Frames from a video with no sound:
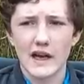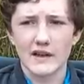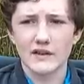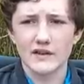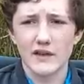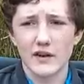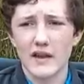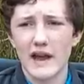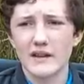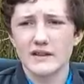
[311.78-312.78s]
and stuff like
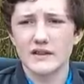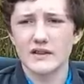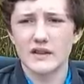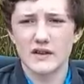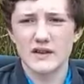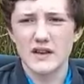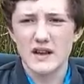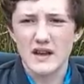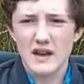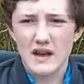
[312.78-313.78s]
that. Just because,
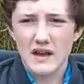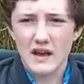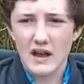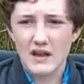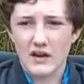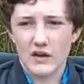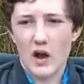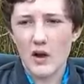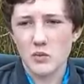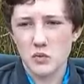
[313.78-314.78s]
you
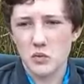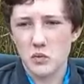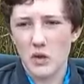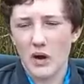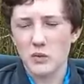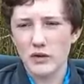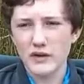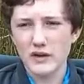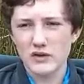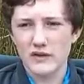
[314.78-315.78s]
know, I
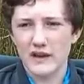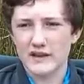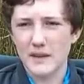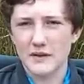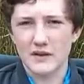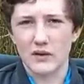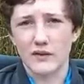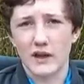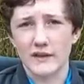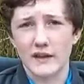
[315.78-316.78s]
wouldn't usually accept an
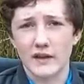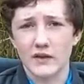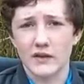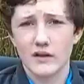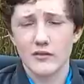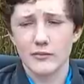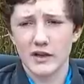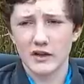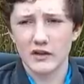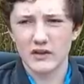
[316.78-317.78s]
offer like this,
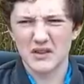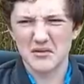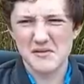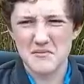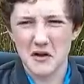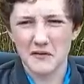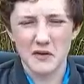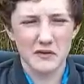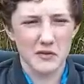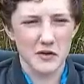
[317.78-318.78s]
because my
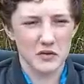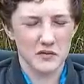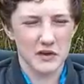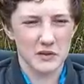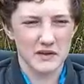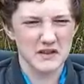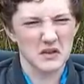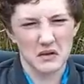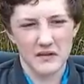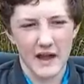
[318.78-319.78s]
view of commercial fisheries is
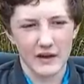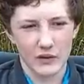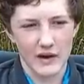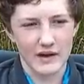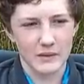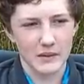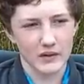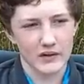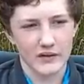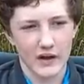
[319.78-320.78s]
not that great, to be
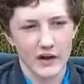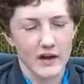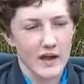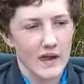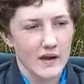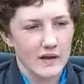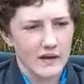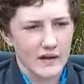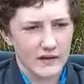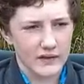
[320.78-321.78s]
honest.
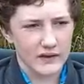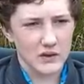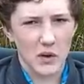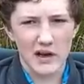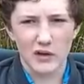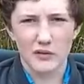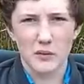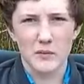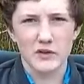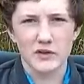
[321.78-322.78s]
I think quite a lot of
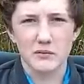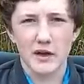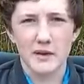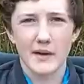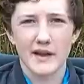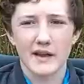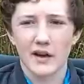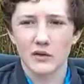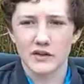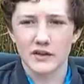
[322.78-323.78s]
them are just money making
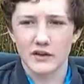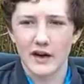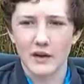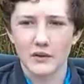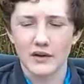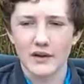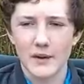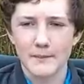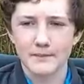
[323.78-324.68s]
holes in the ground, and